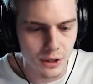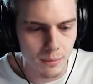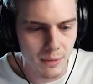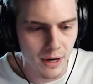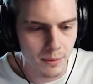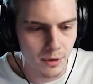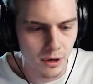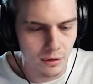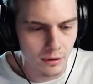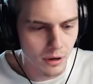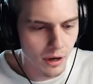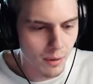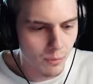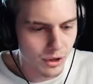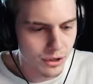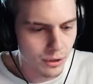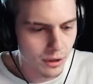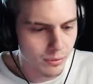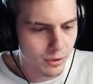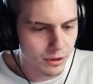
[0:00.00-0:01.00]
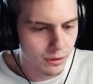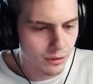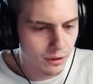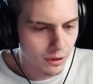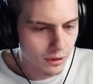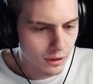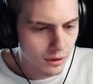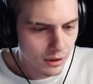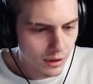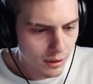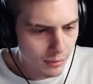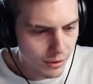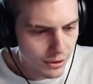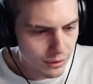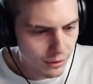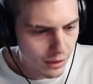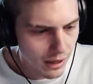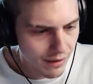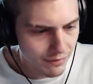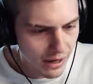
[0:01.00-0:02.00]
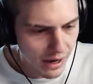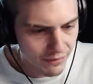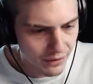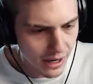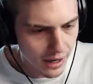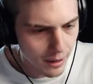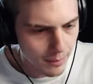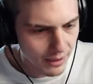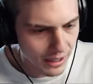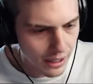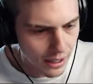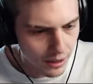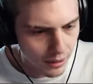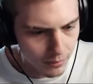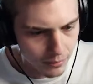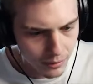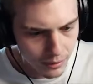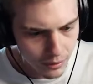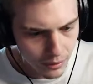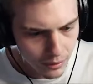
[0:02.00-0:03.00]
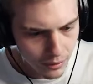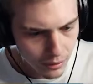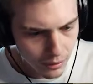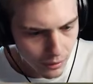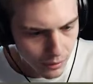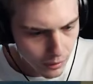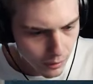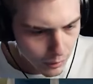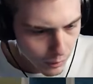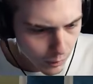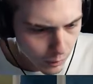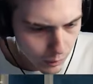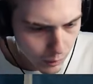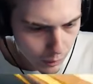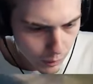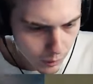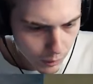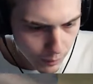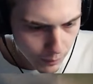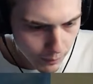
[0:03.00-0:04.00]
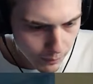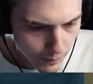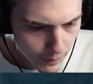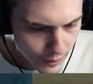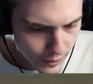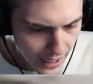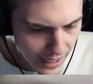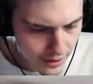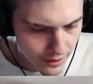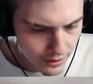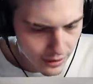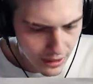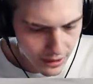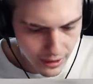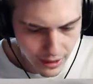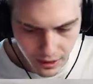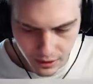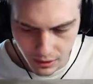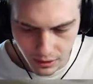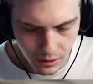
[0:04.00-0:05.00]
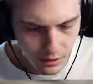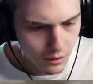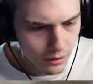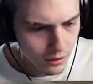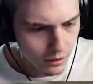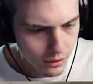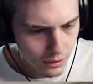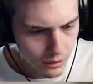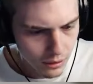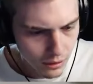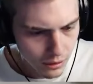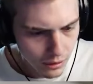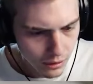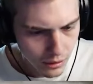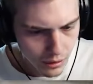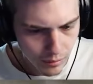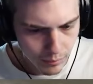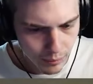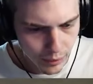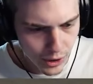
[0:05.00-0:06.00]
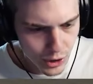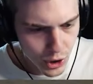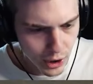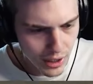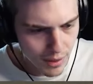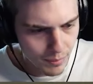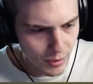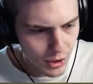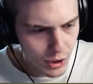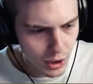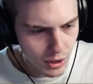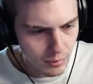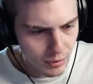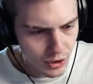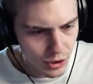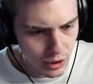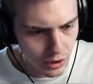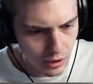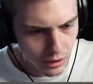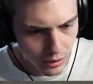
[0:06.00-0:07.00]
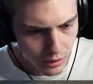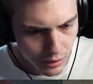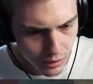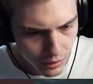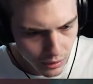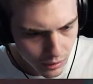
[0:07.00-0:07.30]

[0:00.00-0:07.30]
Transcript: We get some ammo. I'm with you. I'm with you. I'm with you. I've got I've got help. I got help. Dead. Dead. Dead. Right here. Pushing. I'm pushing. I'm pushing.